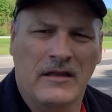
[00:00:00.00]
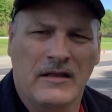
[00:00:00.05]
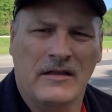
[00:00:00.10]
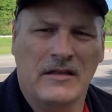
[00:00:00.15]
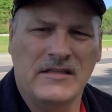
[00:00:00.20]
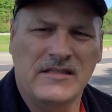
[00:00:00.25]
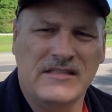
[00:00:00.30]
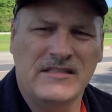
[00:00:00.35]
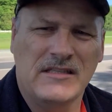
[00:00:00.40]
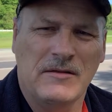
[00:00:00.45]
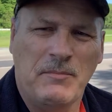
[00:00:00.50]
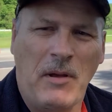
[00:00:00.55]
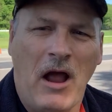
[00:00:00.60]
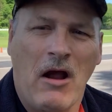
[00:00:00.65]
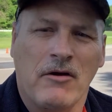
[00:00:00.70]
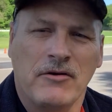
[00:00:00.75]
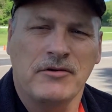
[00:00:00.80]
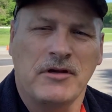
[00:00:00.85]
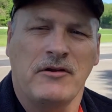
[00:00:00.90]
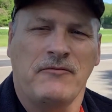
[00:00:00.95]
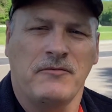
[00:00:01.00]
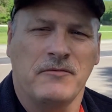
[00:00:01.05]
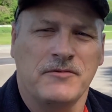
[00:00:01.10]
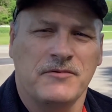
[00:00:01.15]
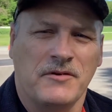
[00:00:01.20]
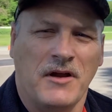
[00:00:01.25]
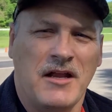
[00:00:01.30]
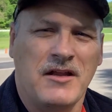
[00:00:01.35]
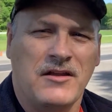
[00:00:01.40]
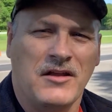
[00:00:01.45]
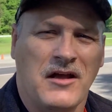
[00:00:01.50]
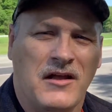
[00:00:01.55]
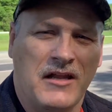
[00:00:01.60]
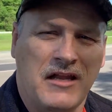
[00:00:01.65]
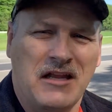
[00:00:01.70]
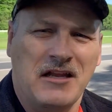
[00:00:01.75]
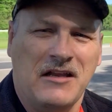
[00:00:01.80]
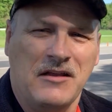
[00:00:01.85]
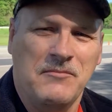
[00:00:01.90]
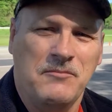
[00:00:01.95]
This is the powertrain from Traton.
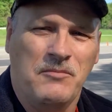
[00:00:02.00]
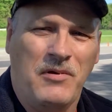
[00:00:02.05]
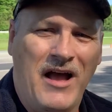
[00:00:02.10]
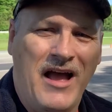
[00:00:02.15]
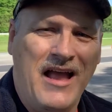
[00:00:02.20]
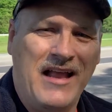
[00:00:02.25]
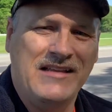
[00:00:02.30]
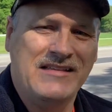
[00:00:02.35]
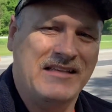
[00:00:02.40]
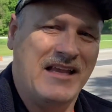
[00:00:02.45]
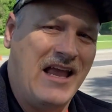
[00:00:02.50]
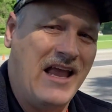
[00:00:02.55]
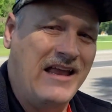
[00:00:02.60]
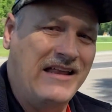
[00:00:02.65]
It combines a